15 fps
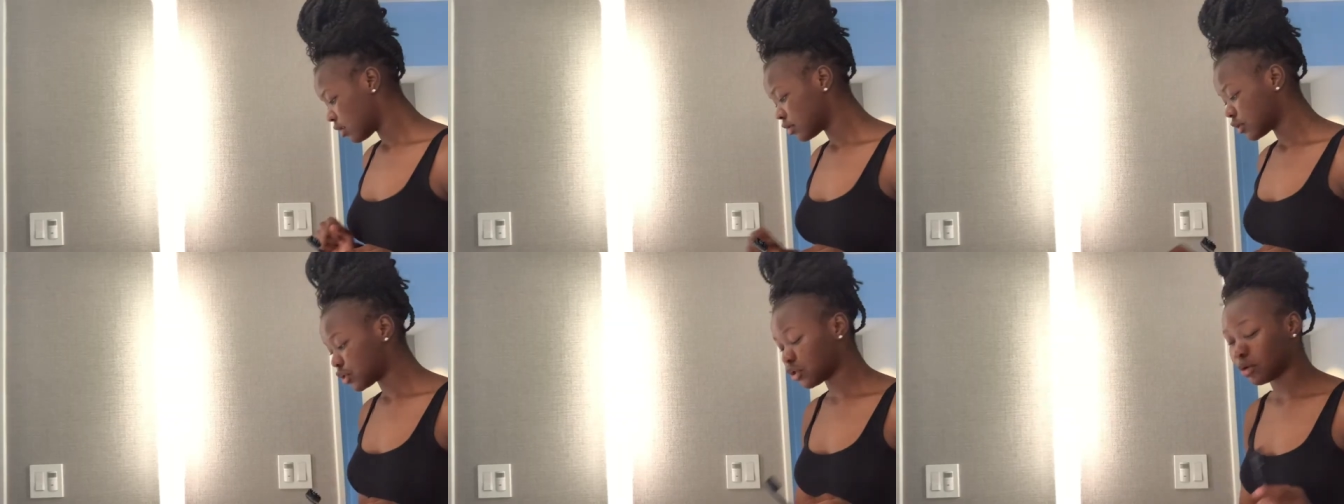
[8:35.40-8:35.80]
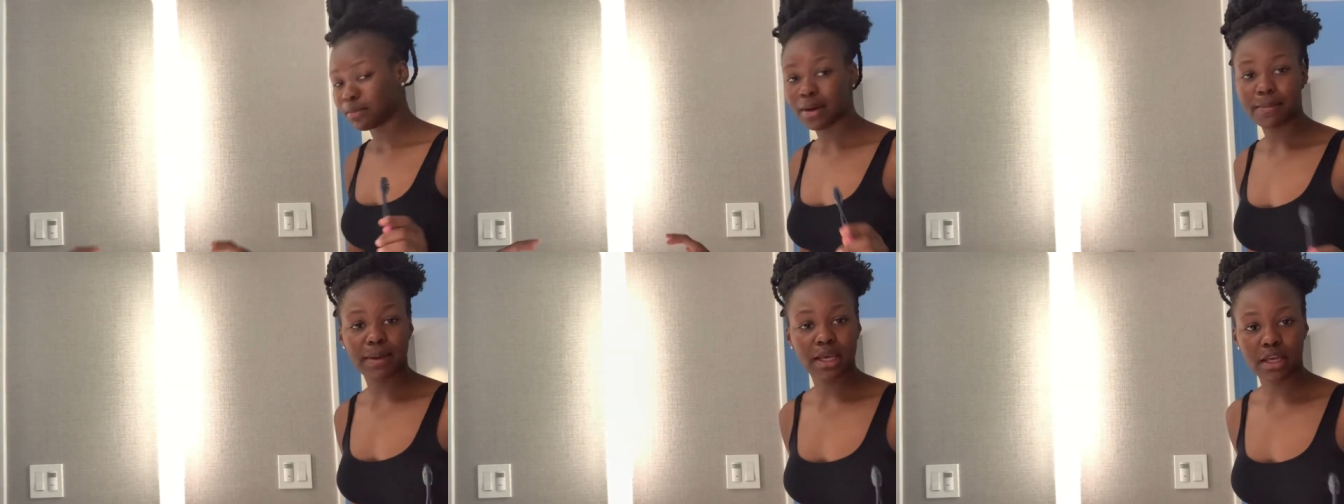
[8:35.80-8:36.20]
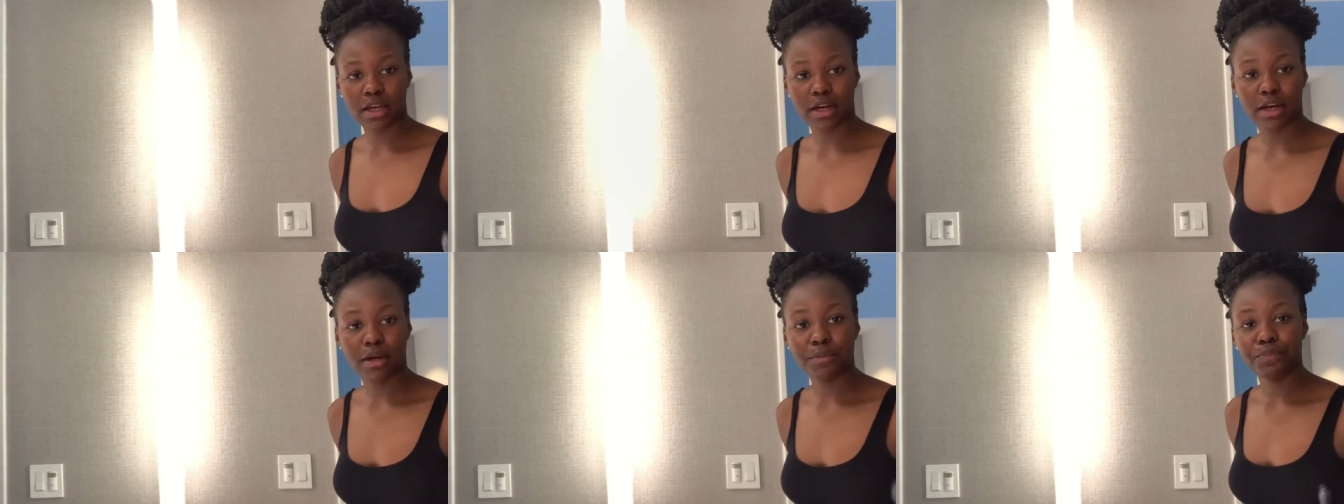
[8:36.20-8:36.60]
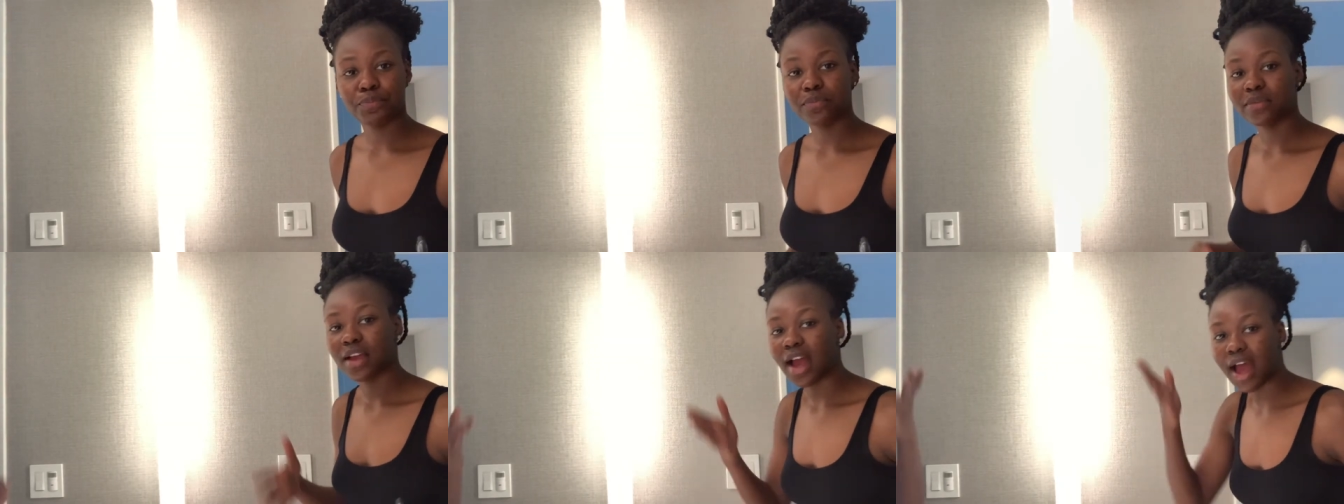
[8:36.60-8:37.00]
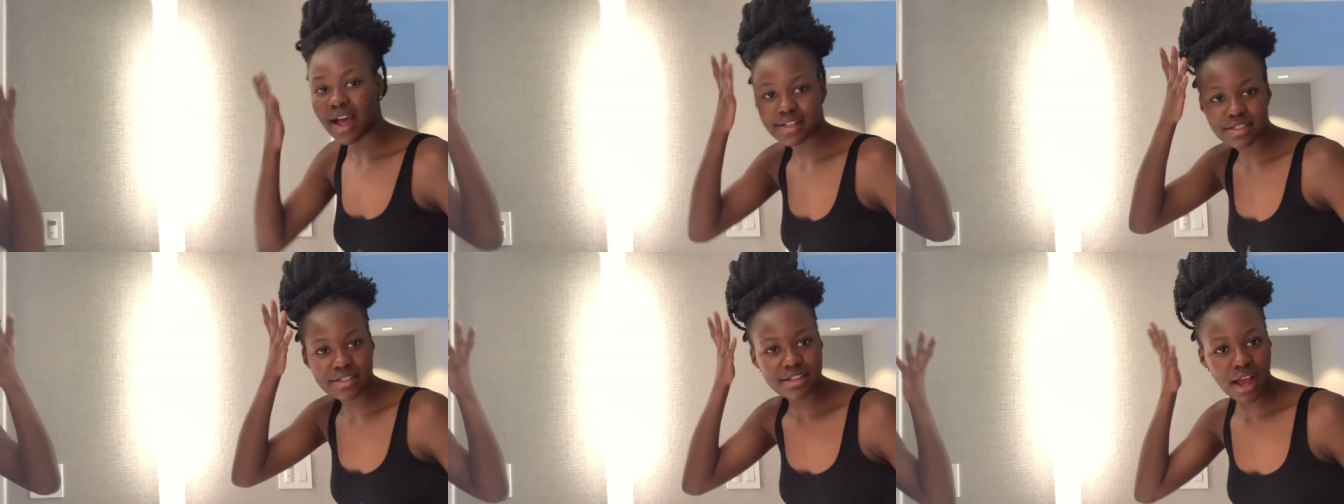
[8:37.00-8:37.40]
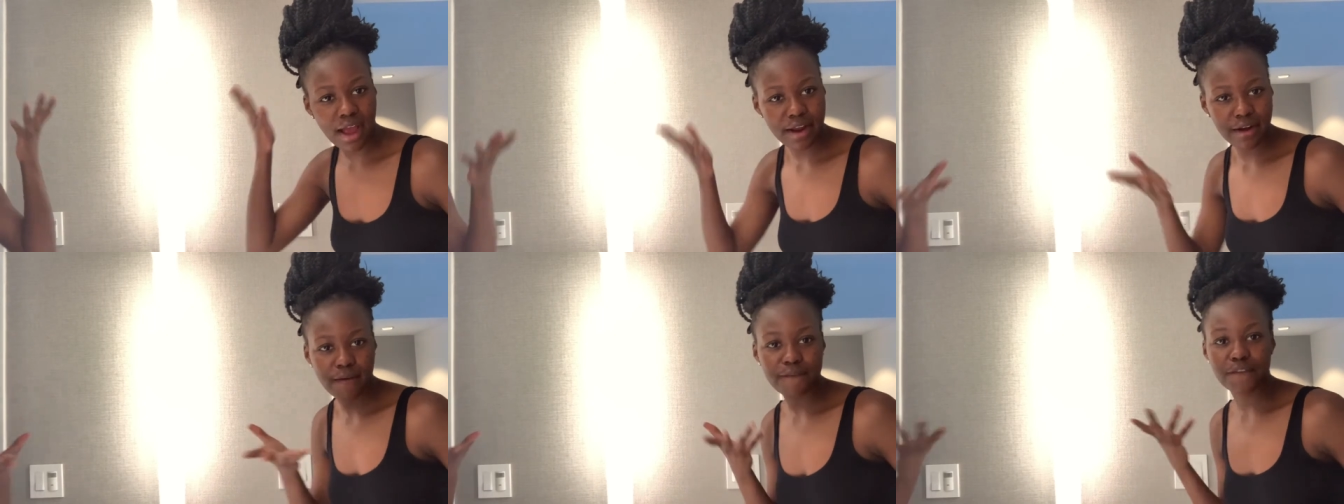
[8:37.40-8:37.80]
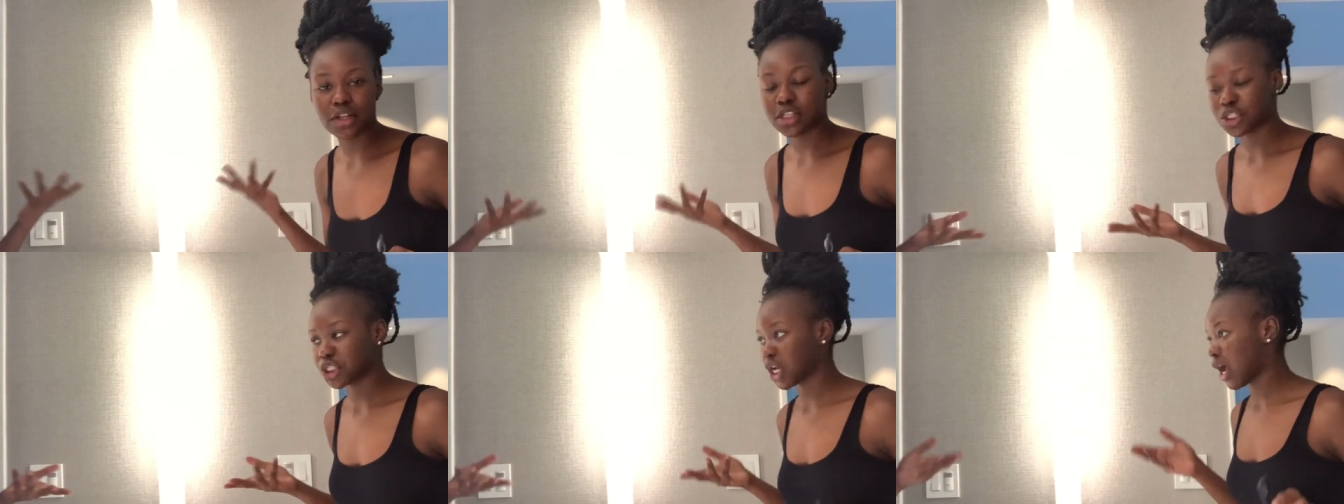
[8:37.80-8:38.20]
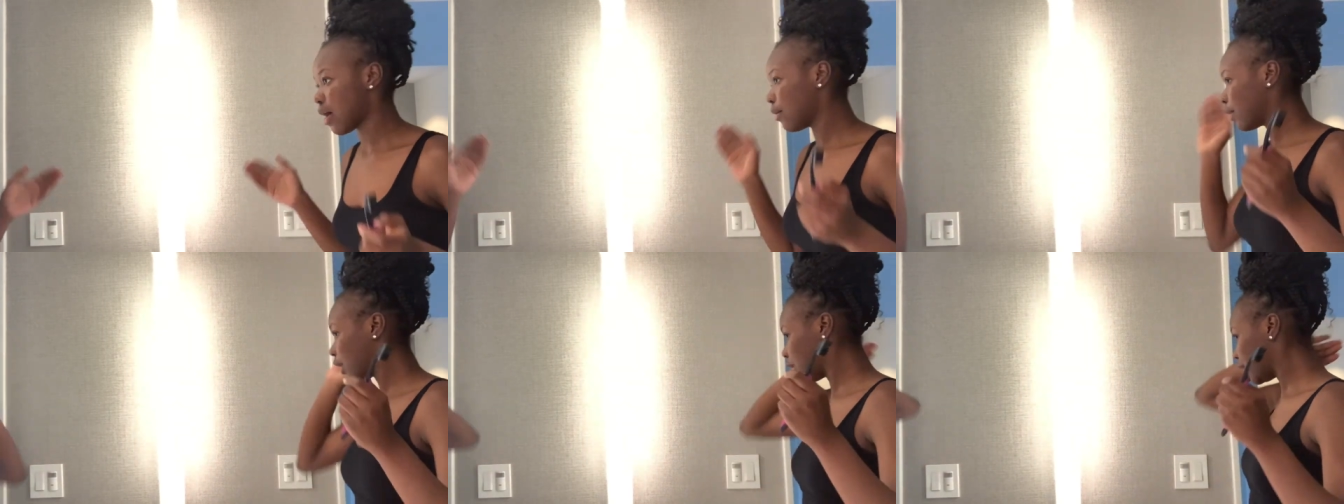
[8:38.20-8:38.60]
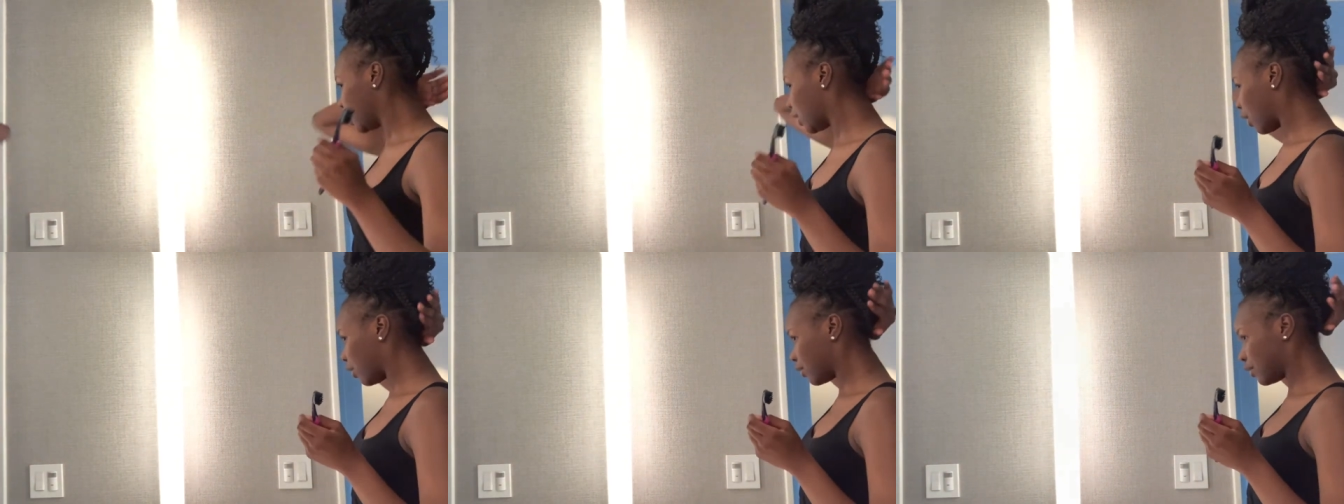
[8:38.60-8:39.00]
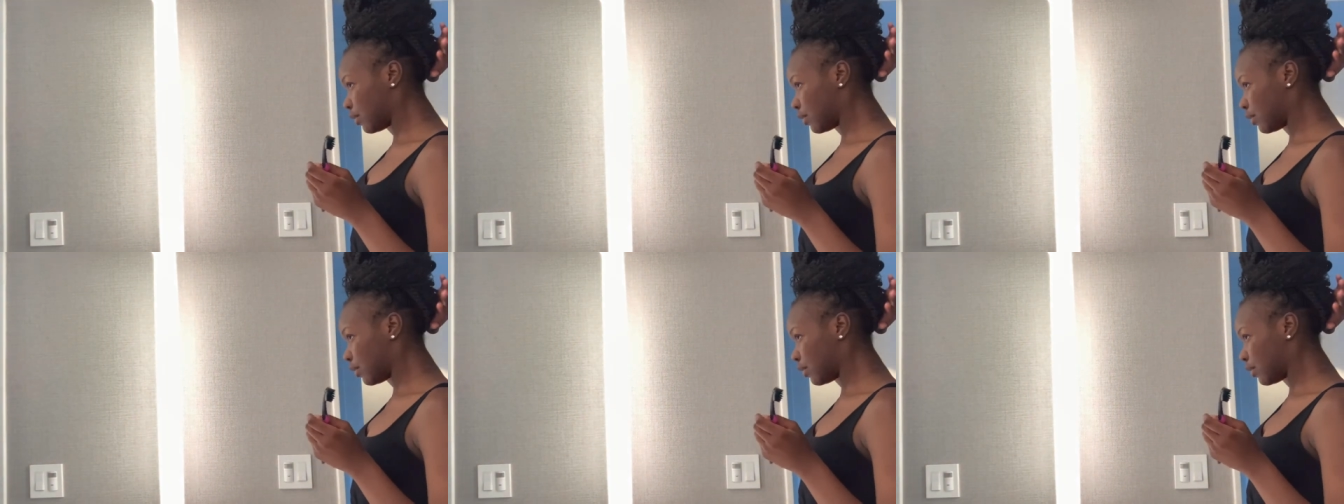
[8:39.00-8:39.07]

Don't mind my hair. I had to tie it up for the shower, you know.